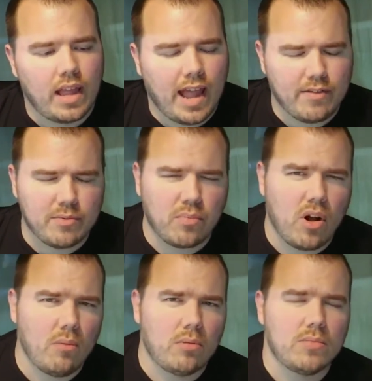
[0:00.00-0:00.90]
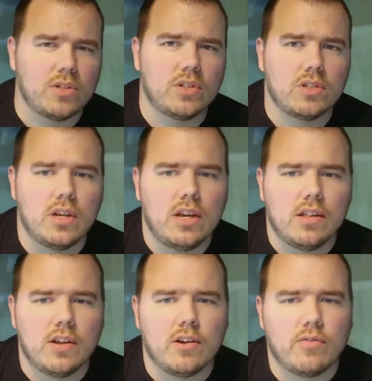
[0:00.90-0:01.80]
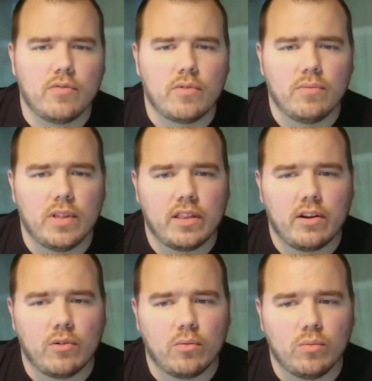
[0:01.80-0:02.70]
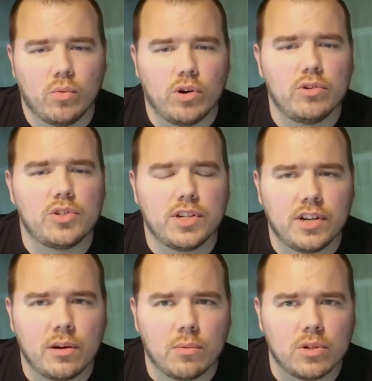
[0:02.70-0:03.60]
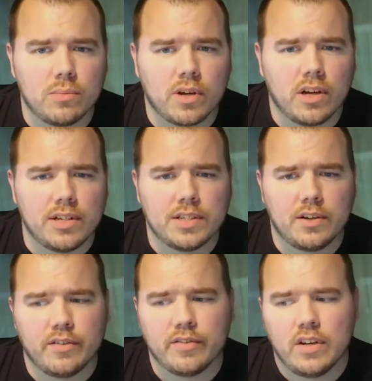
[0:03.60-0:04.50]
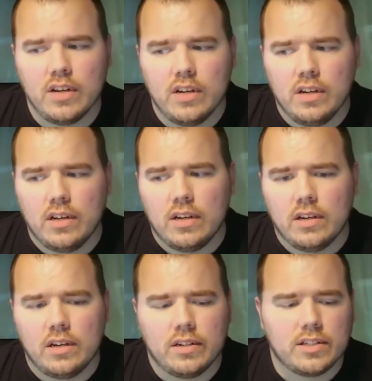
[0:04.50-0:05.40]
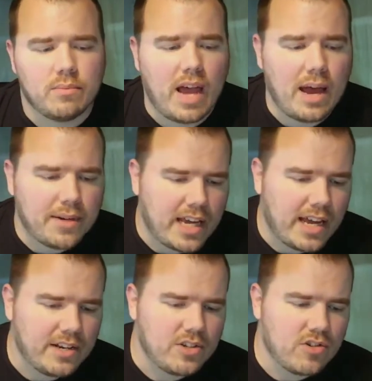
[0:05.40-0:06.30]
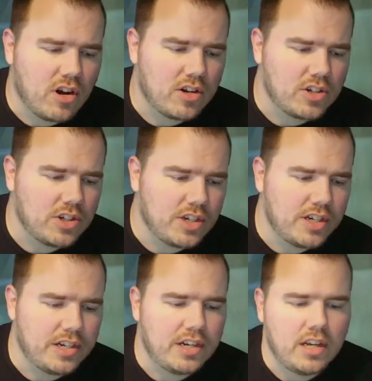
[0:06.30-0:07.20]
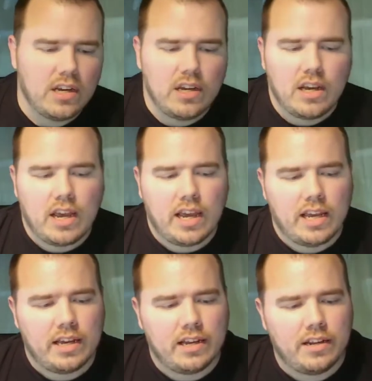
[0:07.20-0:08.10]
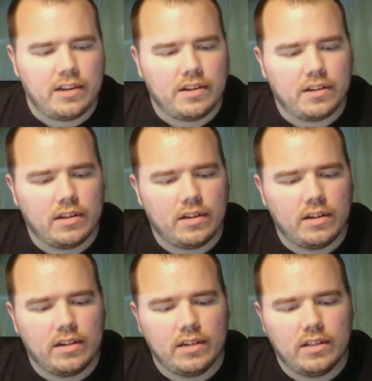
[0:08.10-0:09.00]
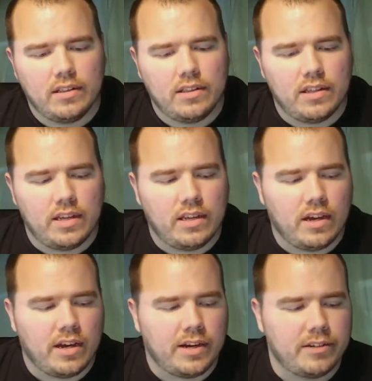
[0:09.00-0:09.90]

have some problems there, that they're reduced in numbers because of some habitat destruction and the